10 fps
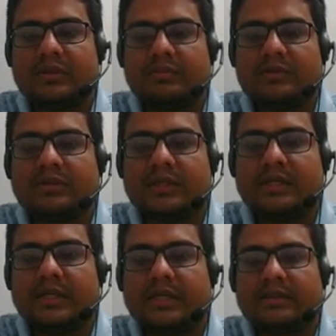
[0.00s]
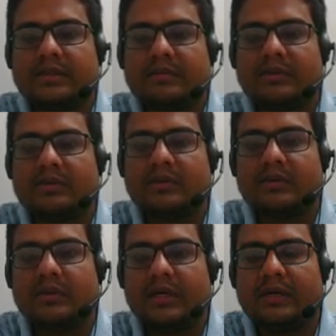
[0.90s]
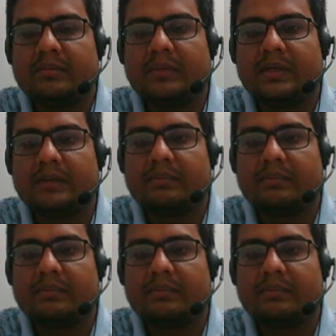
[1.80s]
means that x can be equal to n pi